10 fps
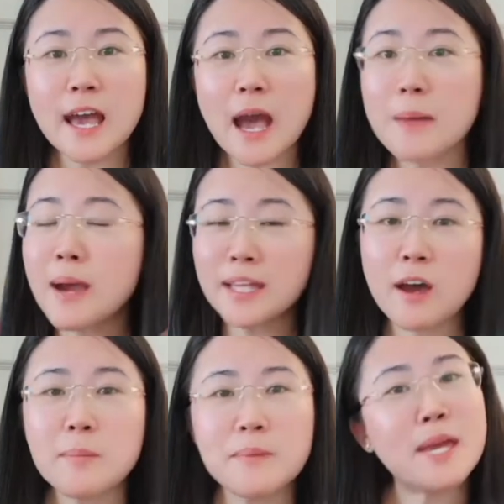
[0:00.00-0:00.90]
I might
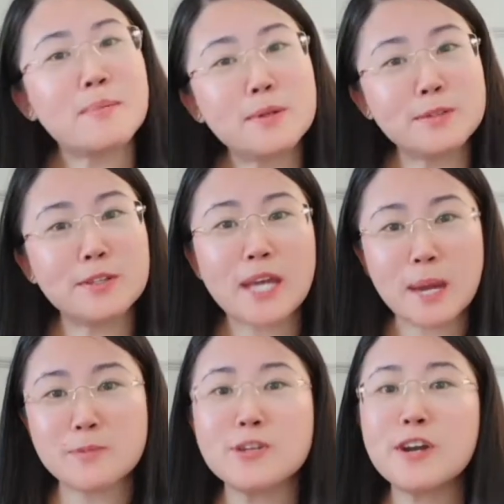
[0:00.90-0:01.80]
not be able to
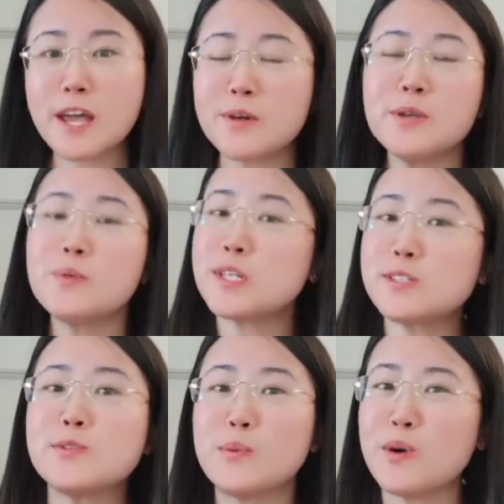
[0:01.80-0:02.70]
capture
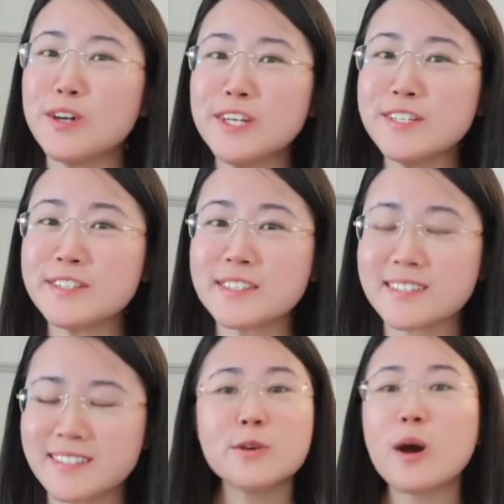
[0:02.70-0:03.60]
everyone's voice.
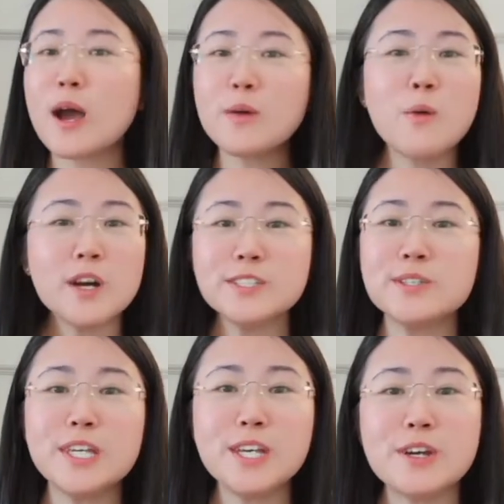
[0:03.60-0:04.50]
So I want
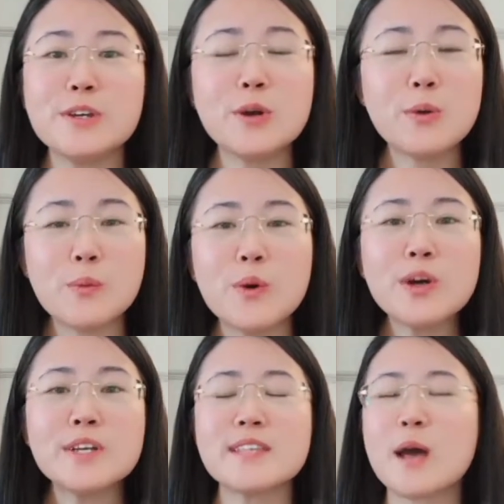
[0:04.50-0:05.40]
to hear your voice.